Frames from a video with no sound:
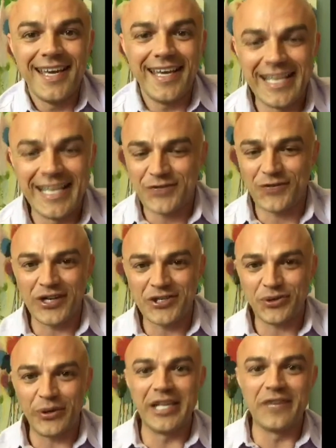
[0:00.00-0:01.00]
And it's
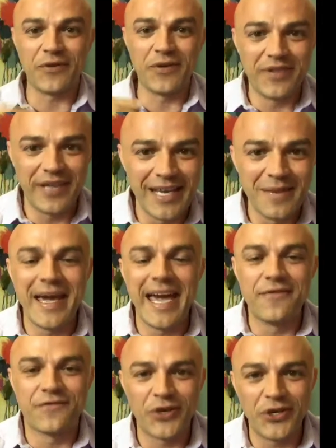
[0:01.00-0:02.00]
frustrating for them
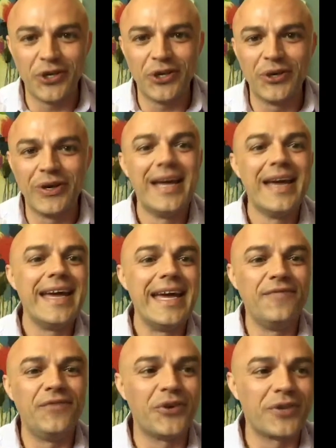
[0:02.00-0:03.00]
and for you
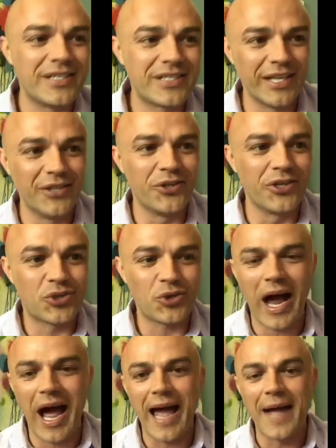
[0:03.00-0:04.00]
if you continue to
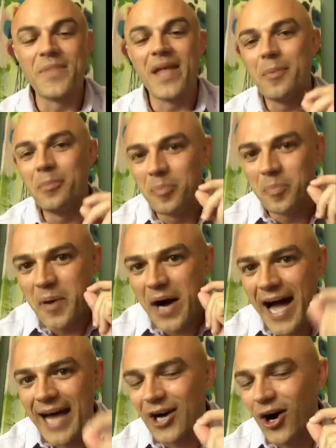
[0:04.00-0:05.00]
try.
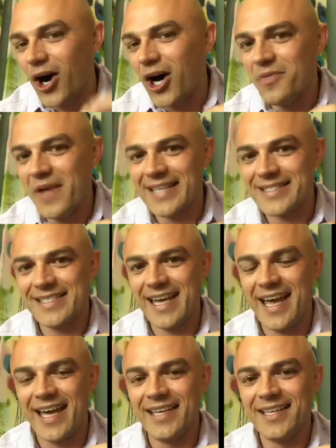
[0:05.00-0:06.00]
But all that
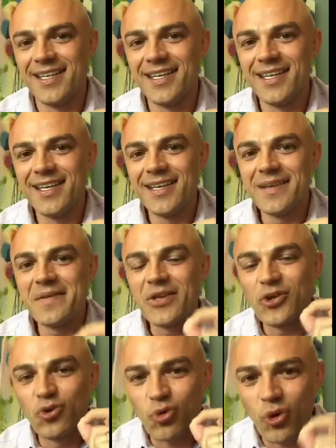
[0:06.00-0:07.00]
said,
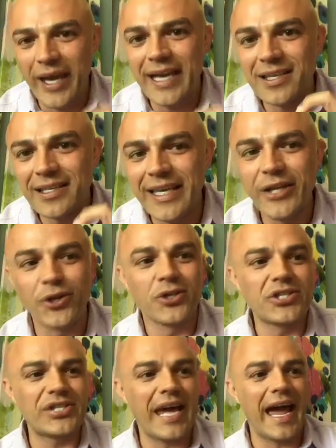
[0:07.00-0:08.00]
great
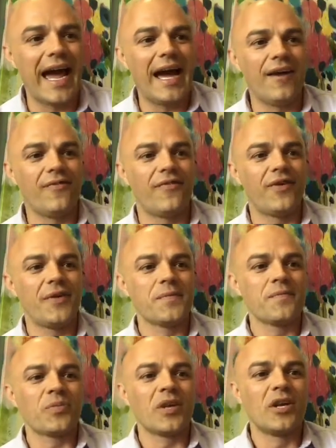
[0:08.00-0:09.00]
leaders have
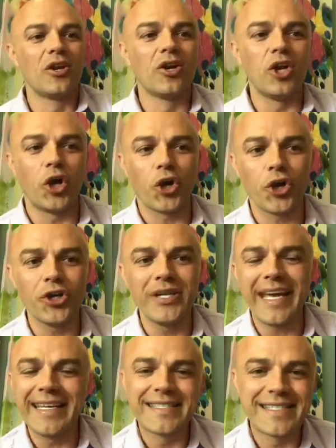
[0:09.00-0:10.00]
learned
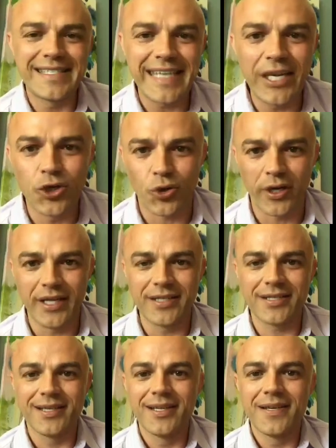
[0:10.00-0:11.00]
a
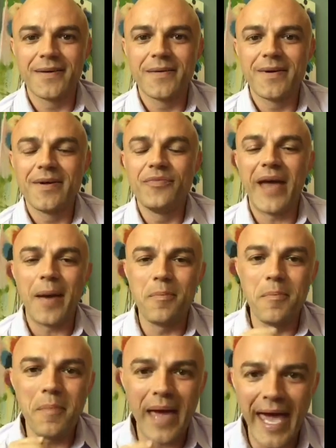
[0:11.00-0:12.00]
secret that
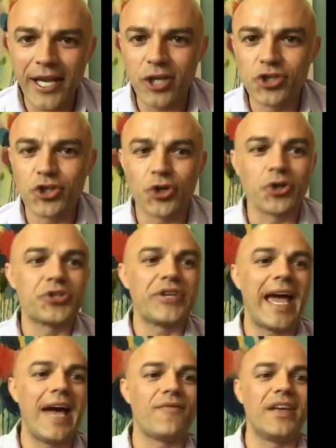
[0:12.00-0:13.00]
managers
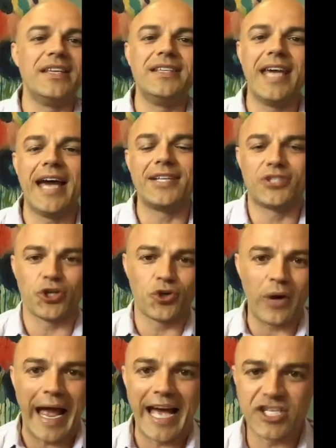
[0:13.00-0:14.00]
have yet to
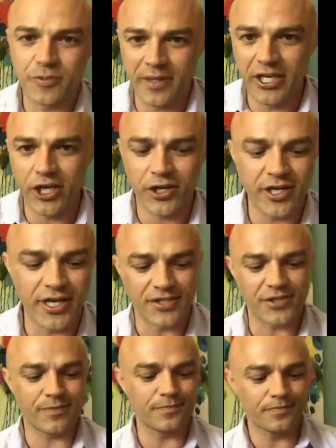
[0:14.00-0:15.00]
grasp. And here it is.